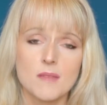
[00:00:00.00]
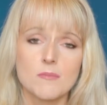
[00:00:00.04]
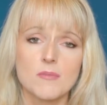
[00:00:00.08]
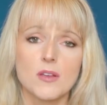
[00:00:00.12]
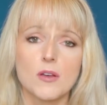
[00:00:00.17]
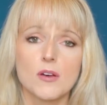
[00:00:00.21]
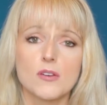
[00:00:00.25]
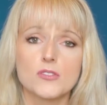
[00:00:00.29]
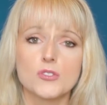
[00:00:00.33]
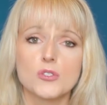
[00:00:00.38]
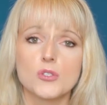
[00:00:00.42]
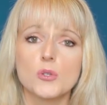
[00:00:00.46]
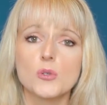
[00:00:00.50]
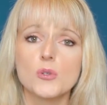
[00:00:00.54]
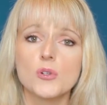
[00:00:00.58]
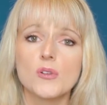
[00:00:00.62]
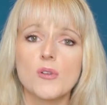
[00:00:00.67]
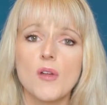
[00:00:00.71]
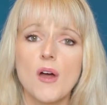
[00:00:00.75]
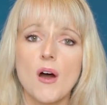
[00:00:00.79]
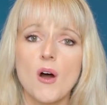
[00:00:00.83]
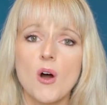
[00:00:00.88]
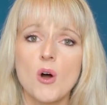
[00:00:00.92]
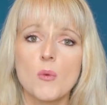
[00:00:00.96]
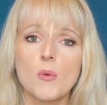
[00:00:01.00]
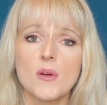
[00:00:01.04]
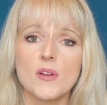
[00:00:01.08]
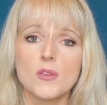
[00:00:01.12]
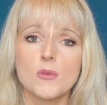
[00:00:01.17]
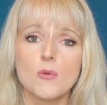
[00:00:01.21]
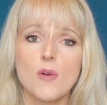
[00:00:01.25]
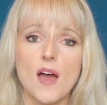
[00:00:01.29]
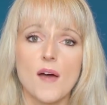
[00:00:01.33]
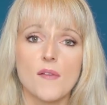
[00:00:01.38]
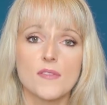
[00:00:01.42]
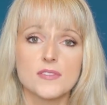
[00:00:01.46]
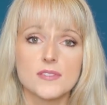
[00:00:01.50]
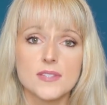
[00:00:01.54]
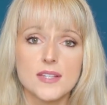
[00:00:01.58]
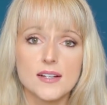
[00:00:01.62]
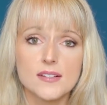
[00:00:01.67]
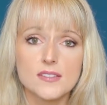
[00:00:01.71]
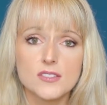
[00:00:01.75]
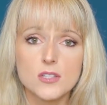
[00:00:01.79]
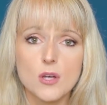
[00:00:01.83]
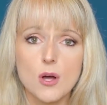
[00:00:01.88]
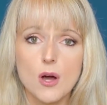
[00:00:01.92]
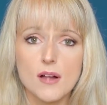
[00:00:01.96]
Because you know when you have
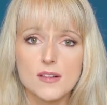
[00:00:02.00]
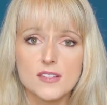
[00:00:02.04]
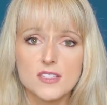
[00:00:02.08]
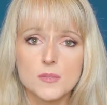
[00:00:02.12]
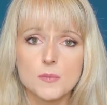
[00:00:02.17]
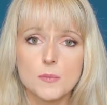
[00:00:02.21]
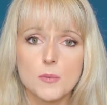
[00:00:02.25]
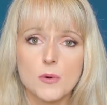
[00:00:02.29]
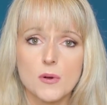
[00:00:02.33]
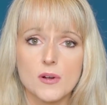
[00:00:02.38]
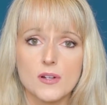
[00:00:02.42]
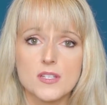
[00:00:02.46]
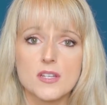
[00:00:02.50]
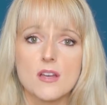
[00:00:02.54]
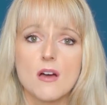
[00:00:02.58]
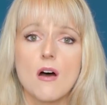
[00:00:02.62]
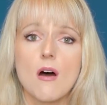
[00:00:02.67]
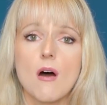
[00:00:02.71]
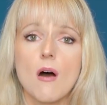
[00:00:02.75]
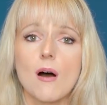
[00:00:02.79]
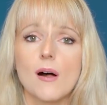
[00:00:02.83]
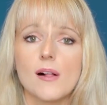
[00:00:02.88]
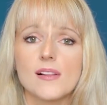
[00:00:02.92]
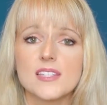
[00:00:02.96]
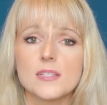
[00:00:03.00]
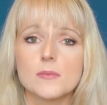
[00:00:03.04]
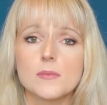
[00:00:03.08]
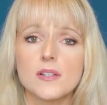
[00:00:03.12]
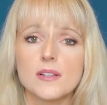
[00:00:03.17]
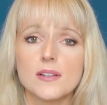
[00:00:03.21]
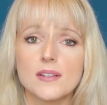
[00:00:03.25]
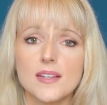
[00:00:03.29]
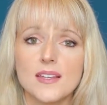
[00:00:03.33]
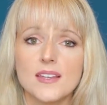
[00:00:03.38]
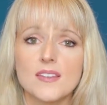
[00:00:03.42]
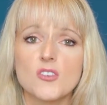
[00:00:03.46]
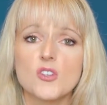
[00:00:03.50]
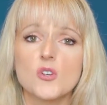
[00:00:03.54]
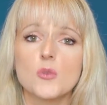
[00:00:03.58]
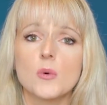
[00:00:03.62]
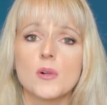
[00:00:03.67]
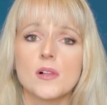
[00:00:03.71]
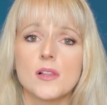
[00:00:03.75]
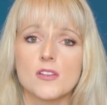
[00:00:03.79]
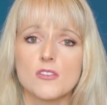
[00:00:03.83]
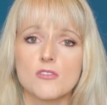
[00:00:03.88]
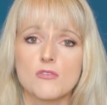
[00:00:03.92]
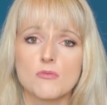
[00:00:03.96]
sales calls booked, ultimately you
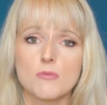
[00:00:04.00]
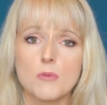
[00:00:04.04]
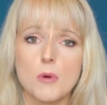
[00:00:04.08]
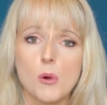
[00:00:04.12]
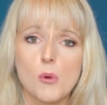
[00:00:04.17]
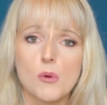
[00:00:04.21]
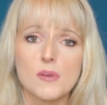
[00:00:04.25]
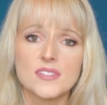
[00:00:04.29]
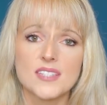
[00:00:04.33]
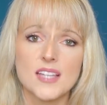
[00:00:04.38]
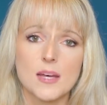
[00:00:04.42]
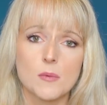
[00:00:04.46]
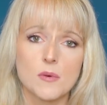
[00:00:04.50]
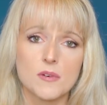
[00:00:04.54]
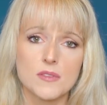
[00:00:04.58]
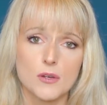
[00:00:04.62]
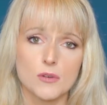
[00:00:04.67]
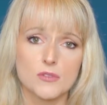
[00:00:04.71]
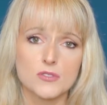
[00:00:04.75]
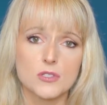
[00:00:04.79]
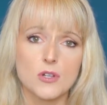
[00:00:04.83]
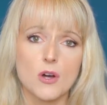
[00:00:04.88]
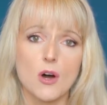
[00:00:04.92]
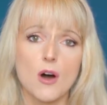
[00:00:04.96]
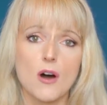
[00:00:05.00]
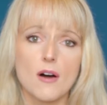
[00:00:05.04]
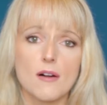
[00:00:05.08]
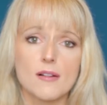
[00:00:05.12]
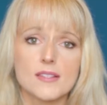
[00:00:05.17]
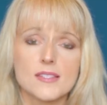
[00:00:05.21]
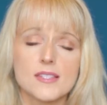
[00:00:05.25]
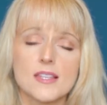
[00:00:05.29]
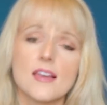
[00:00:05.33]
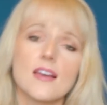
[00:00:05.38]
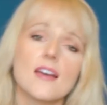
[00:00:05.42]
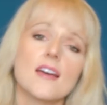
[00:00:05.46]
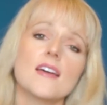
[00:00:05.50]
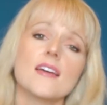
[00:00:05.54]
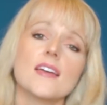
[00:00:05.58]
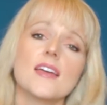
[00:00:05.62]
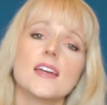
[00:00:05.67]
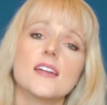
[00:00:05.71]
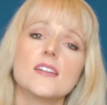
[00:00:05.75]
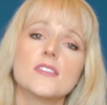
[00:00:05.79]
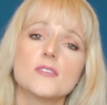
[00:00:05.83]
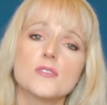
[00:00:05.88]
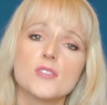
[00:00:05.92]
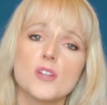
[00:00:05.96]
will enroll some of those calls
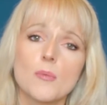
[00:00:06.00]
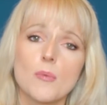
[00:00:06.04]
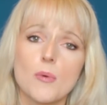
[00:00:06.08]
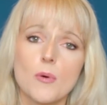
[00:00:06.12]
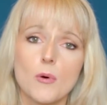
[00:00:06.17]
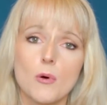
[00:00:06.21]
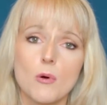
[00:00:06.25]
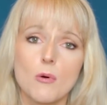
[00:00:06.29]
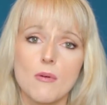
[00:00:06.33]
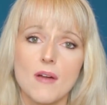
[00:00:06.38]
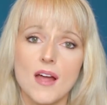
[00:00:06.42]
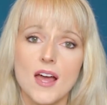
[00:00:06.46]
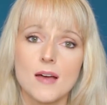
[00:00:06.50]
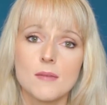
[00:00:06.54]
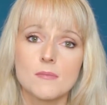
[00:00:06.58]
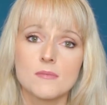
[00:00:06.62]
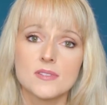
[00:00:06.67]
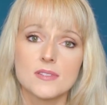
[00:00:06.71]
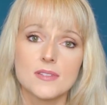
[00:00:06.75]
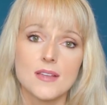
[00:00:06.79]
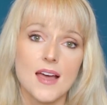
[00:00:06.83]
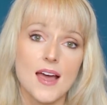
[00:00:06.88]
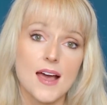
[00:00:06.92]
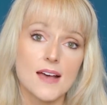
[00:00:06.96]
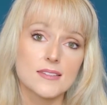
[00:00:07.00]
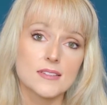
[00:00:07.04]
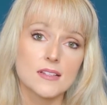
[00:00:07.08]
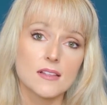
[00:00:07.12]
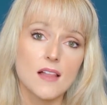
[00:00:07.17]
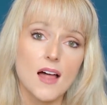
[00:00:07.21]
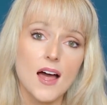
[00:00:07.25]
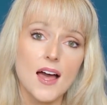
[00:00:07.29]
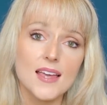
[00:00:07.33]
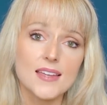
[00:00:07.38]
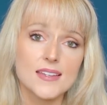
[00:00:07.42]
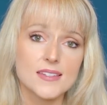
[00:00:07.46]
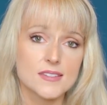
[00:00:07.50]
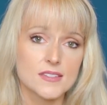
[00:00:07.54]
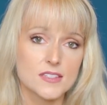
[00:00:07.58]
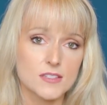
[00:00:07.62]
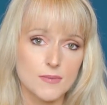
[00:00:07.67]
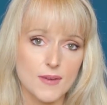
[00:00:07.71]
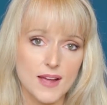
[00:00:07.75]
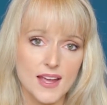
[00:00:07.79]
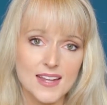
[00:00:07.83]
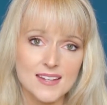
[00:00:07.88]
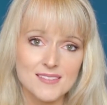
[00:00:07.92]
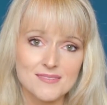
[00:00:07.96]
into your programs as
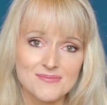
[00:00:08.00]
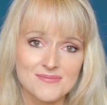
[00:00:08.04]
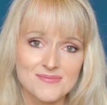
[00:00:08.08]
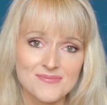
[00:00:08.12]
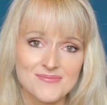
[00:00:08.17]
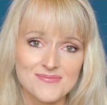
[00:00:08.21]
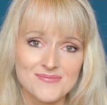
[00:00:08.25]
clients, right?